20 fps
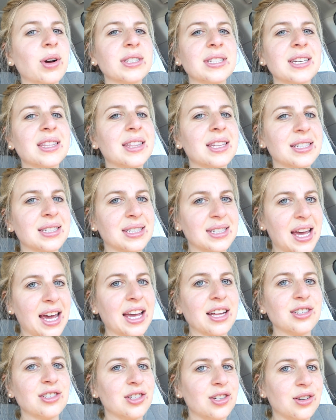wasn't the
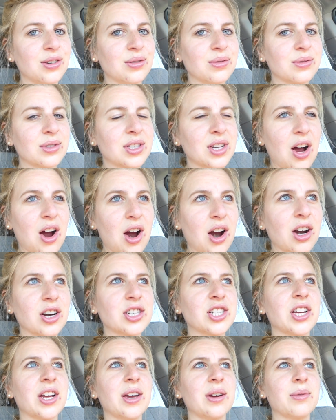sand dunes
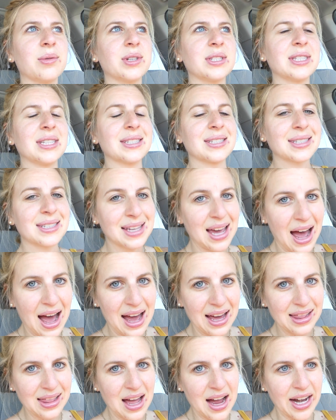arch, it was the
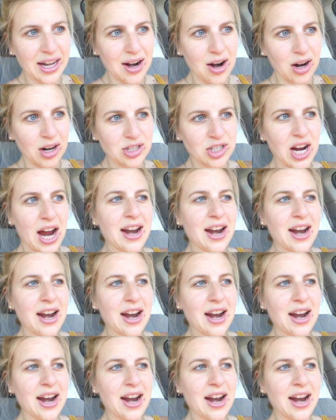skyline arch.